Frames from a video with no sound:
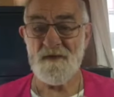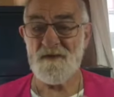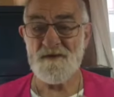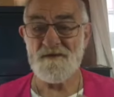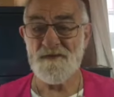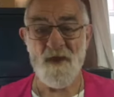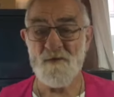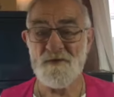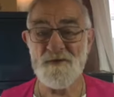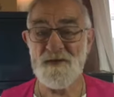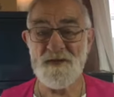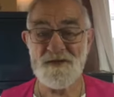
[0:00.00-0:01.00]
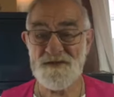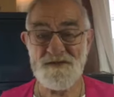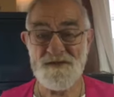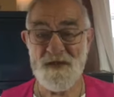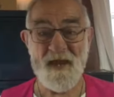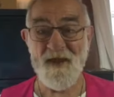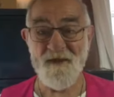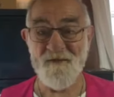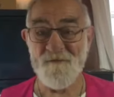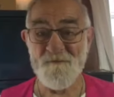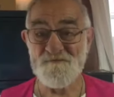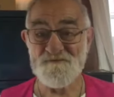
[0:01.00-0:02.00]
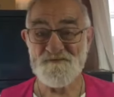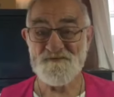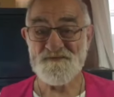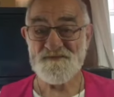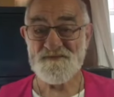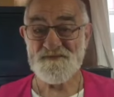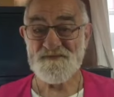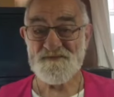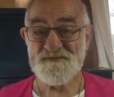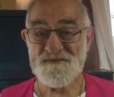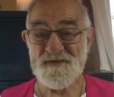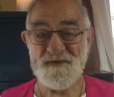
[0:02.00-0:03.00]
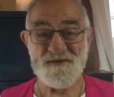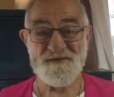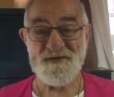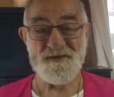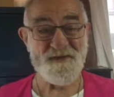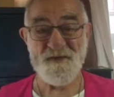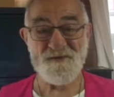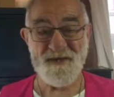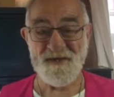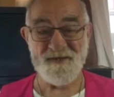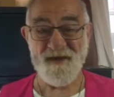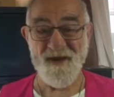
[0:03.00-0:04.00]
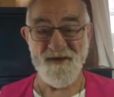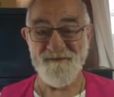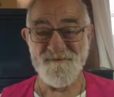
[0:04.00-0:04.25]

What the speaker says: know that it's now, because there's only a now.